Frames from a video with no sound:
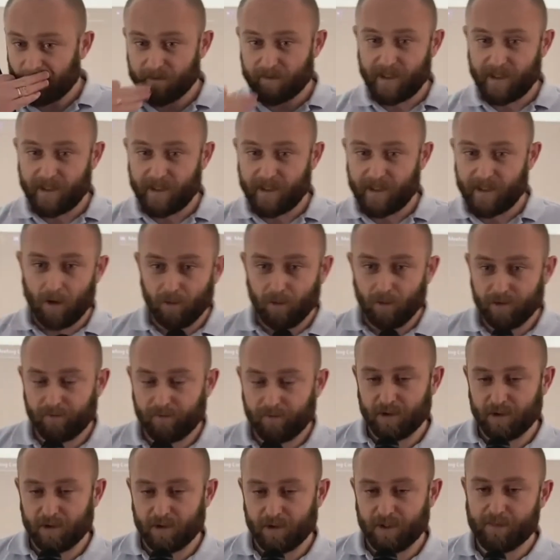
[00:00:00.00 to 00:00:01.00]
goal for
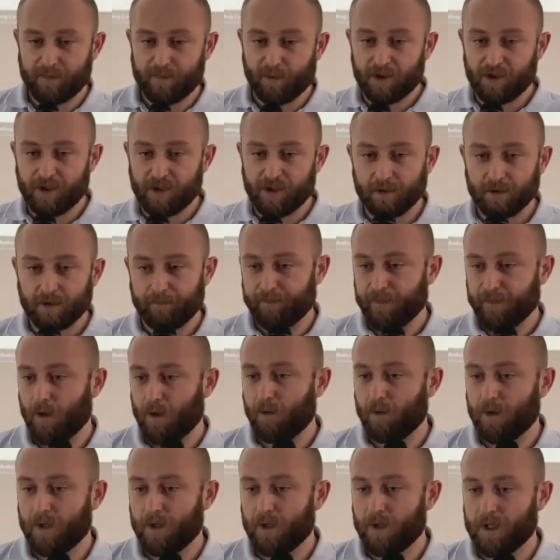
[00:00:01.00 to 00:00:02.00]
this project
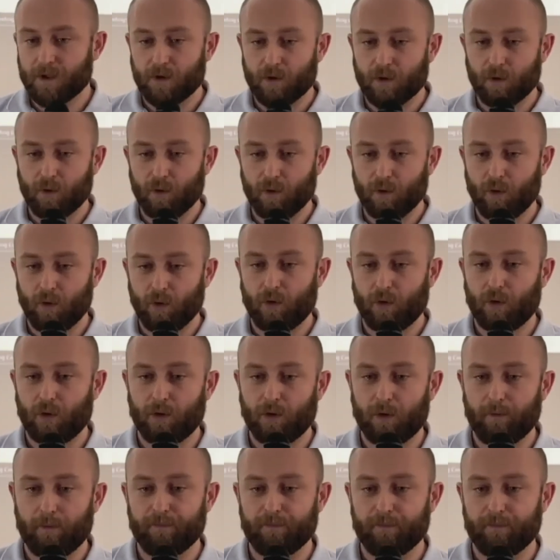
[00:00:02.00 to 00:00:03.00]
was to
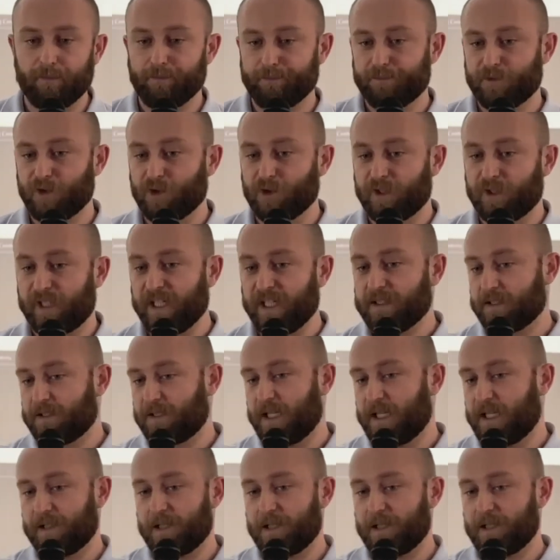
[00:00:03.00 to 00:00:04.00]
take the
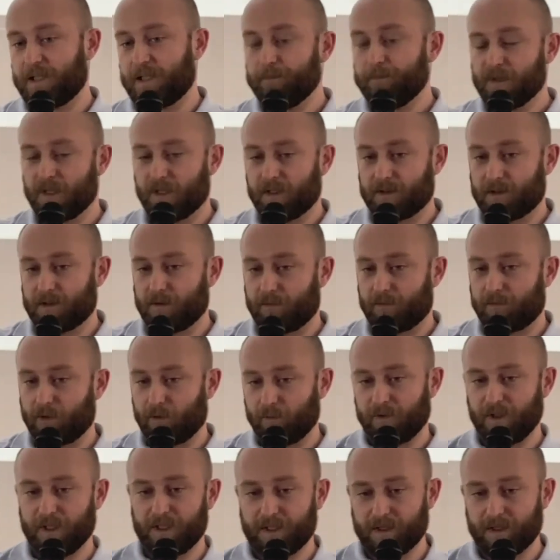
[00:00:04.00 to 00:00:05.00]
data. So from
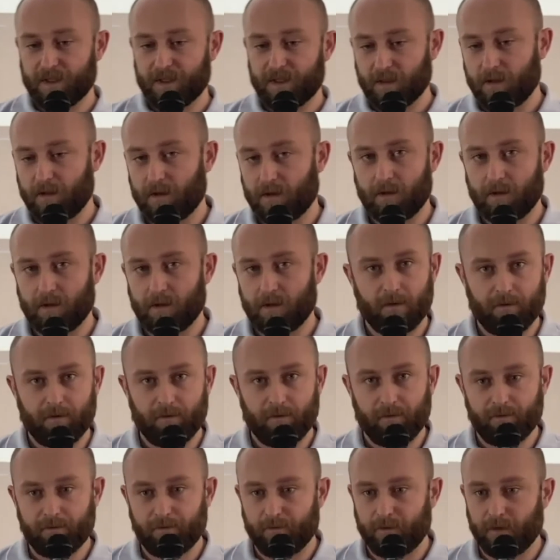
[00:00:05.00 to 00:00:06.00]
this
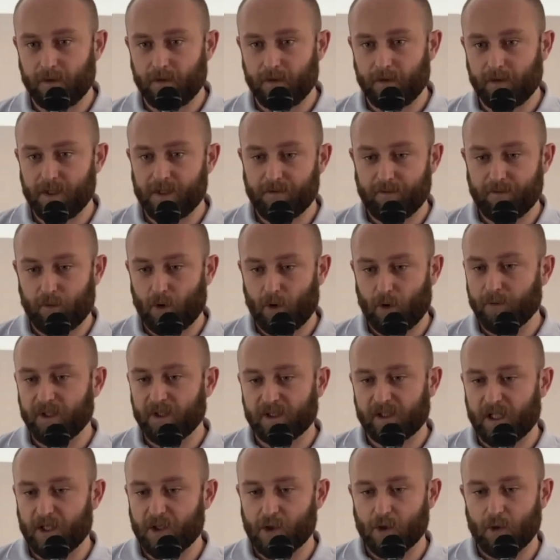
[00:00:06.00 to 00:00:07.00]
form that I
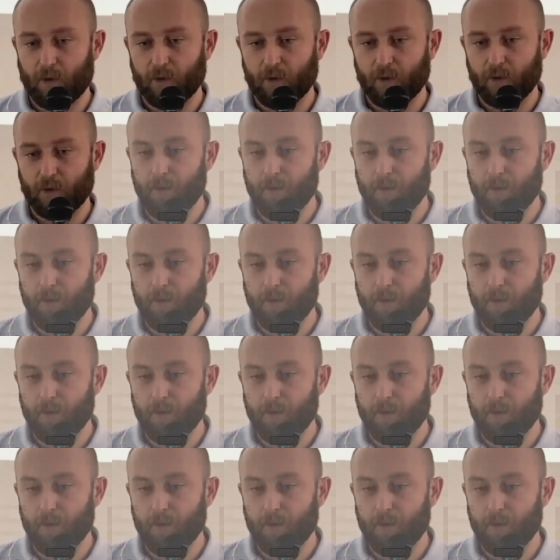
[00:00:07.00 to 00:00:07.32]
showed you,